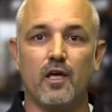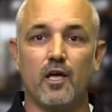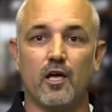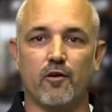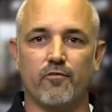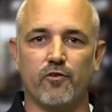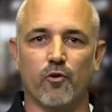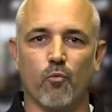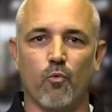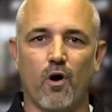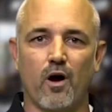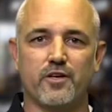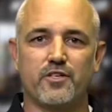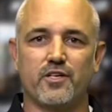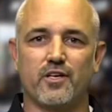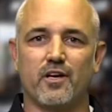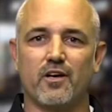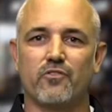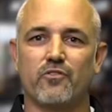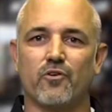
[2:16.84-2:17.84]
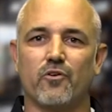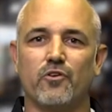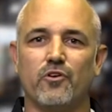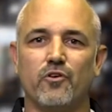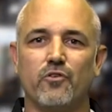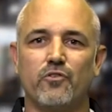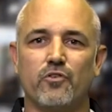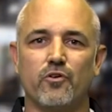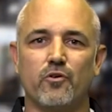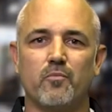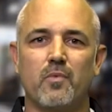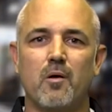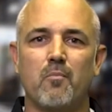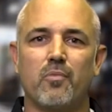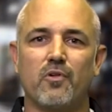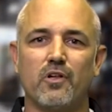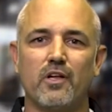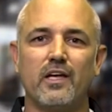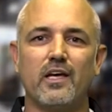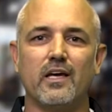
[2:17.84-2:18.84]
If you're watching us on YouTube,
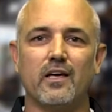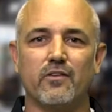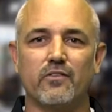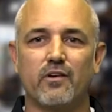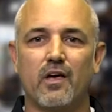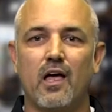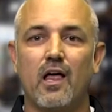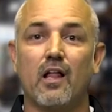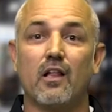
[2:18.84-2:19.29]
please